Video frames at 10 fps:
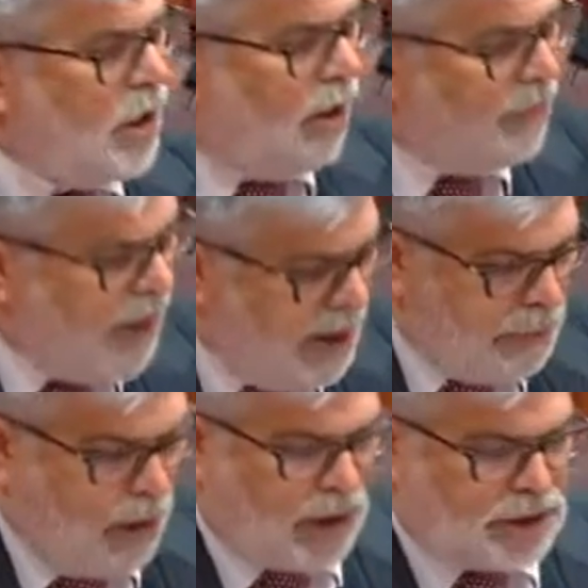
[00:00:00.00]
of their
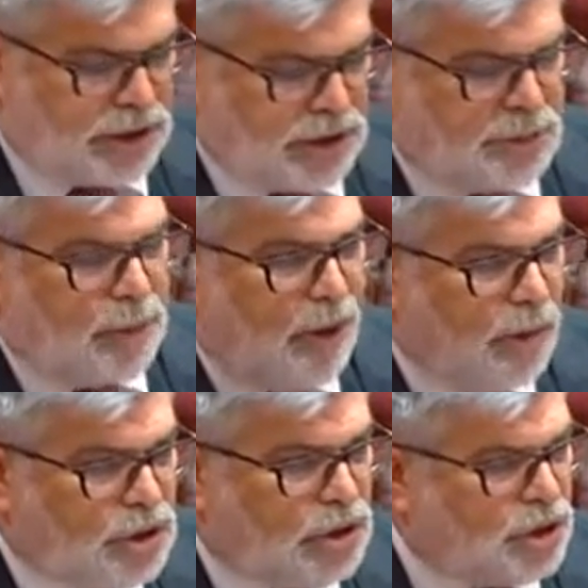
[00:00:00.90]
policies by
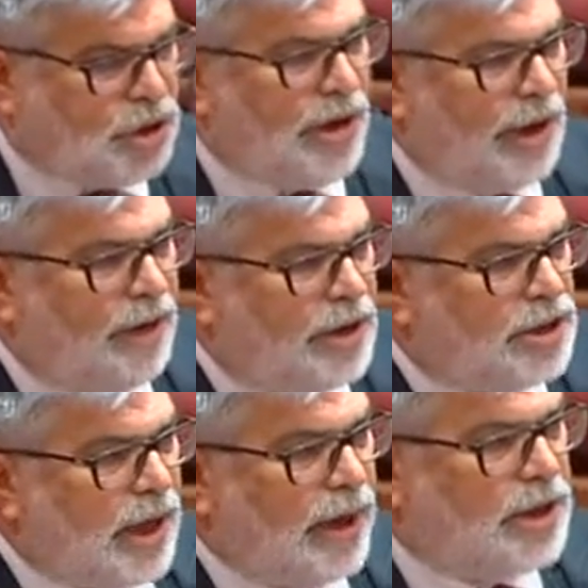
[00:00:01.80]
reducing living
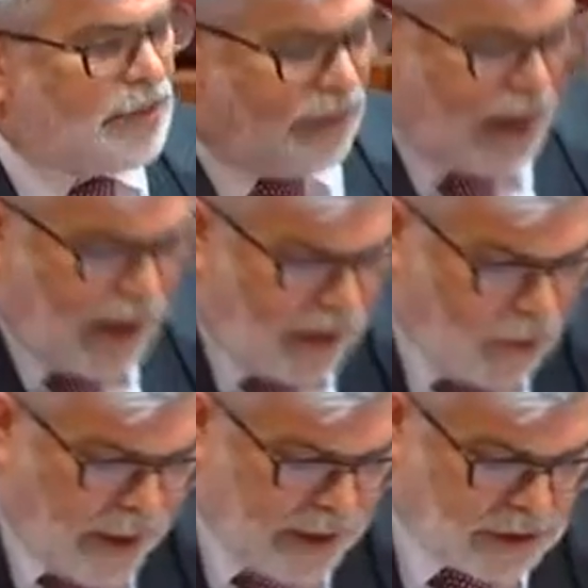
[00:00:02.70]
standards, of
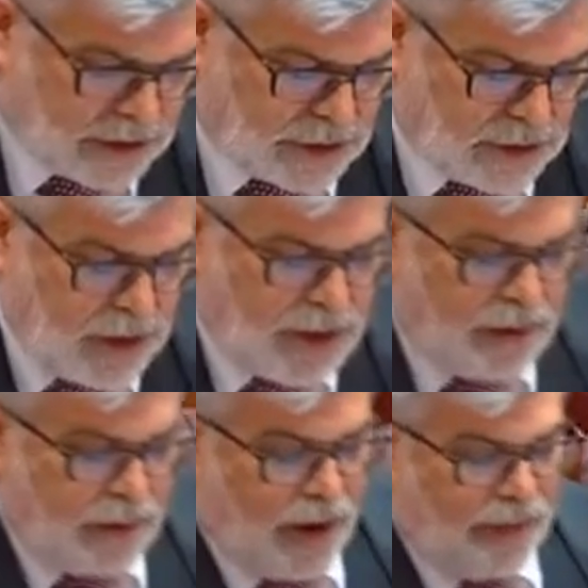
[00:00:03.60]
cutting wages,
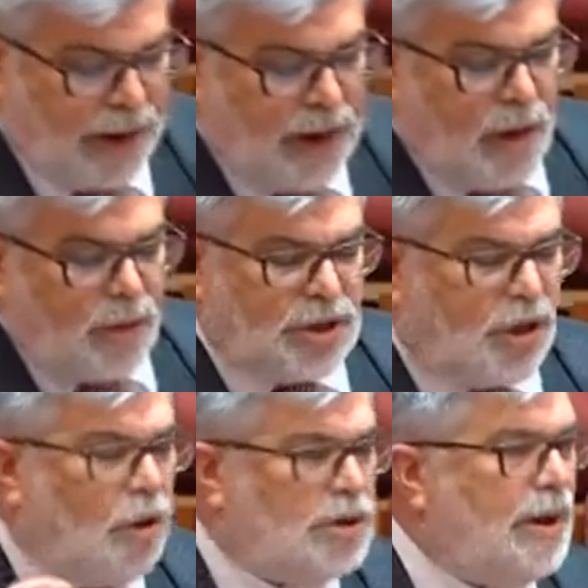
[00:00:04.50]
was of
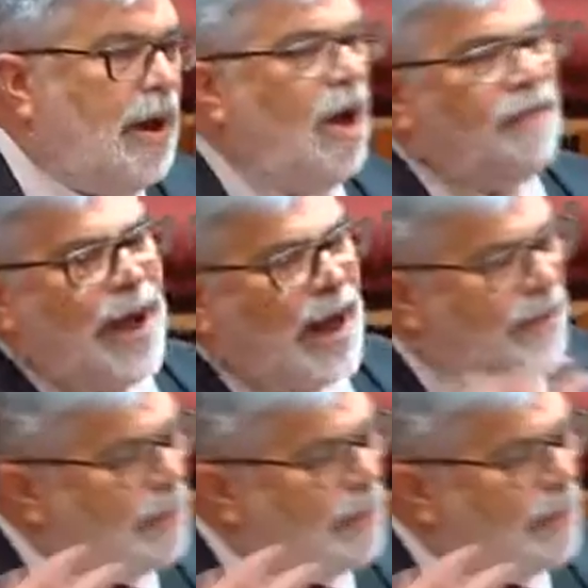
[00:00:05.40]
course part of